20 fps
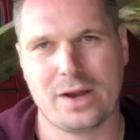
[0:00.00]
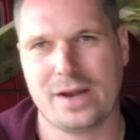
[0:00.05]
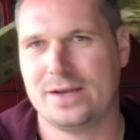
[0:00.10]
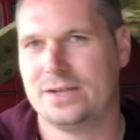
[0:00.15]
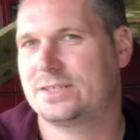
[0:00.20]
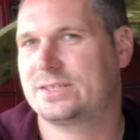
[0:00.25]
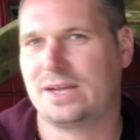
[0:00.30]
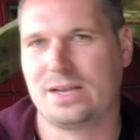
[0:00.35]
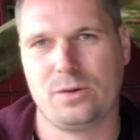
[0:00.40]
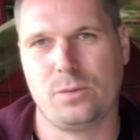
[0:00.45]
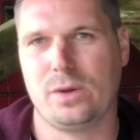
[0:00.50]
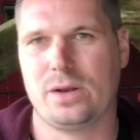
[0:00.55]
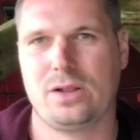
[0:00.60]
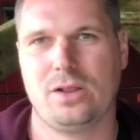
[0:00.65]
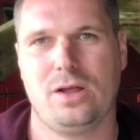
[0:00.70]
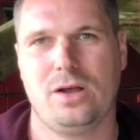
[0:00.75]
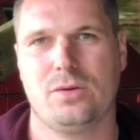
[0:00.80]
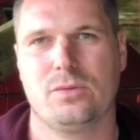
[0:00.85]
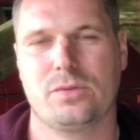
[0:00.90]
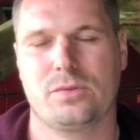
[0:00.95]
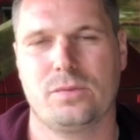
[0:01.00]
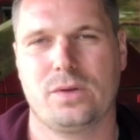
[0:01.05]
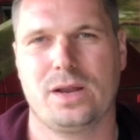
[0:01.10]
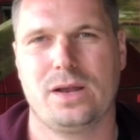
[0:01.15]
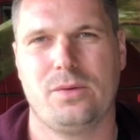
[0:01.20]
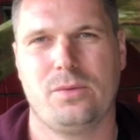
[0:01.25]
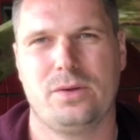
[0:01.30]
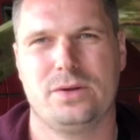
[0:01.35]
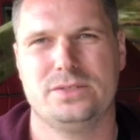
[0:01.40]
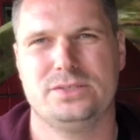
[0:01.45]
I just kind of went along with what
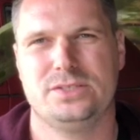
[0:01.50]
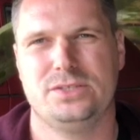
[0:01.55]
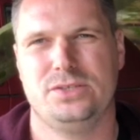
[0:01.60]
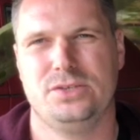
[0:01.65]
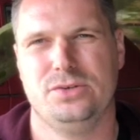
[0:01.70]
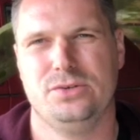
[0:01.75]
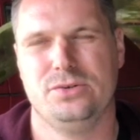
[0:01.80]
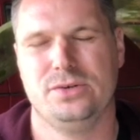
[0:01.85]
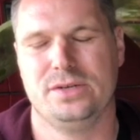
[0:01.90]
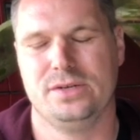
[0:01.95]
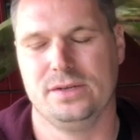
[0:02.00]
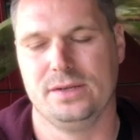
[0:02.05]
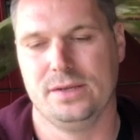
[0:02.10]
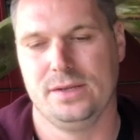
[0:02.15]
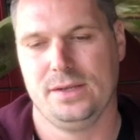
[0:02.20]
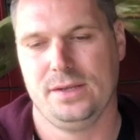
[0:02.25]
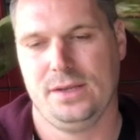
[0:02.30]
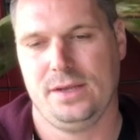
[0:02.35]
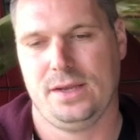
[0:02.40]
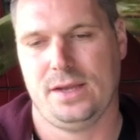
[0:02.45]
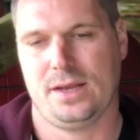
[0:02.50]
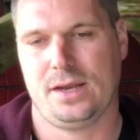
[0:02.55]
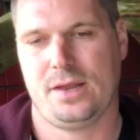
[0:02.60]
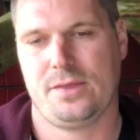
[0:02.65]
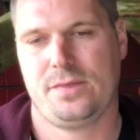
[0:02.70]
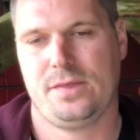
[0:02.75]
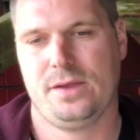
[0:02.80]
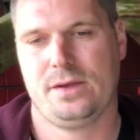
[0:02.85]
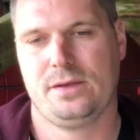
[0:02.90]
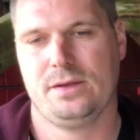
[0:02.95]
I wanted to do, and I
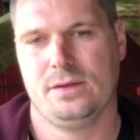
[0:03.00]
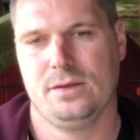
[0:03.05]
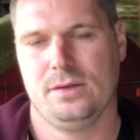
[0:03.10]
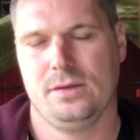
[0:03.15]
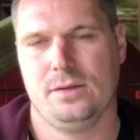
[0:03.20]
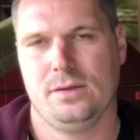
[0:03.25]
think